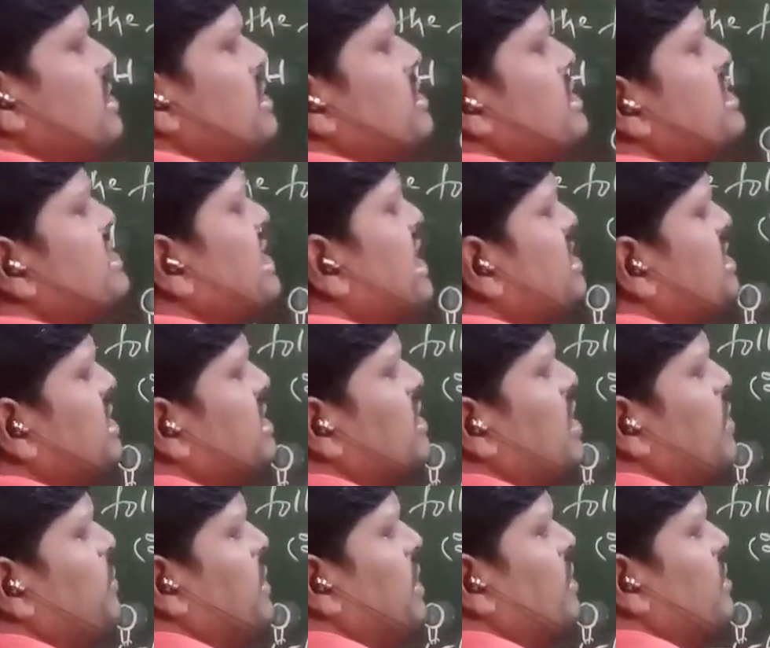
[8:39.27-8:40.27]
this is saturated
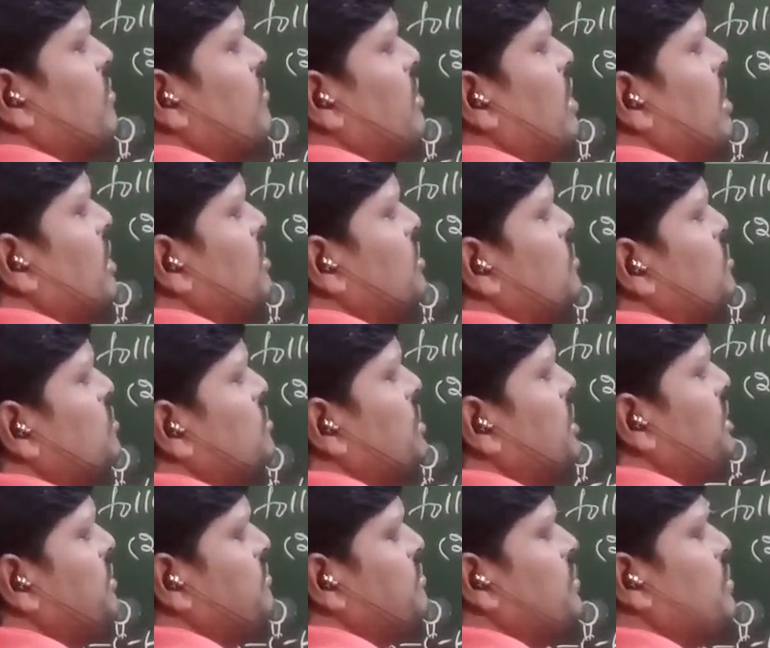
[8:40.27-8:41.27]
carbon. 1, 2,
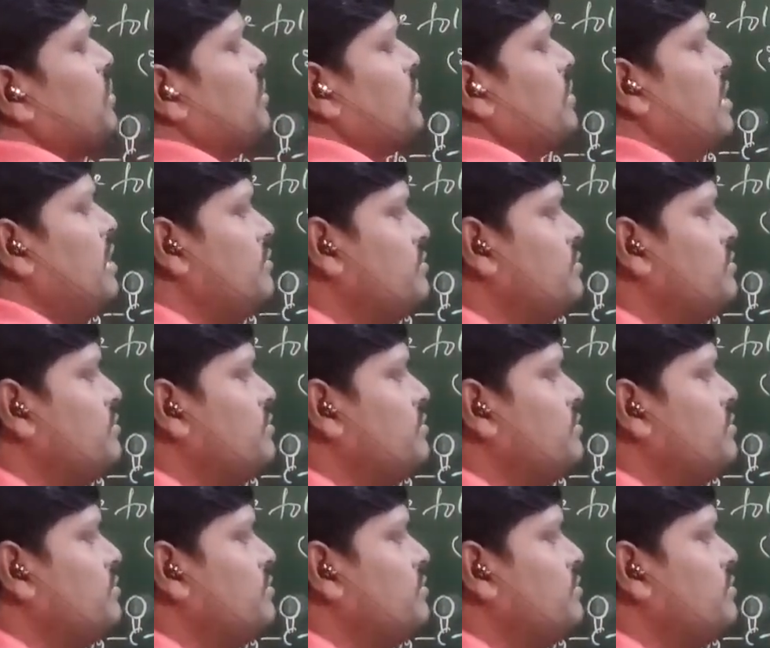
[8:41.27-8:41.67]
3, 4.